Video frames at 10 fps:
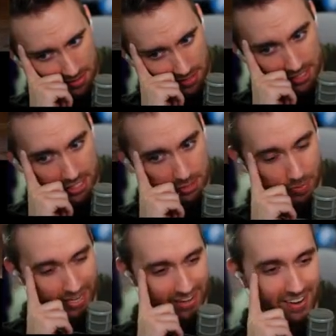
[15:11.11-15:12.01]
Get back.
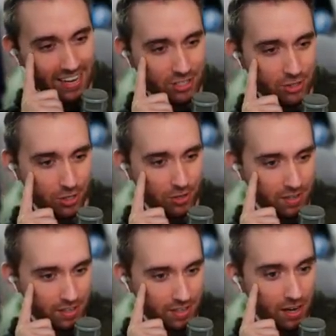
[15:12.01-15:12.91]
He's bigger. That's true.
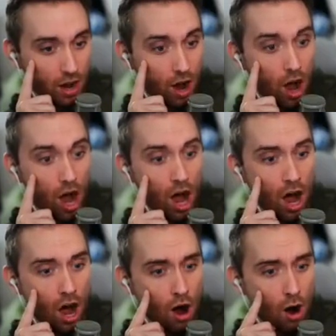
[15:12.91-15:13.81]

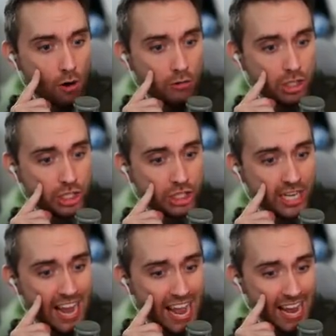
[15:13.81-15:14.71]
Oh
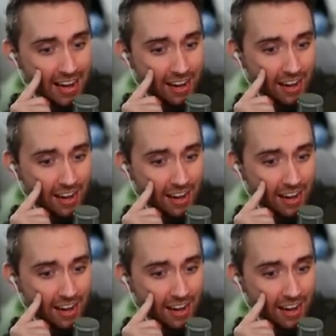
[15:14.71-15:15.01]
shit!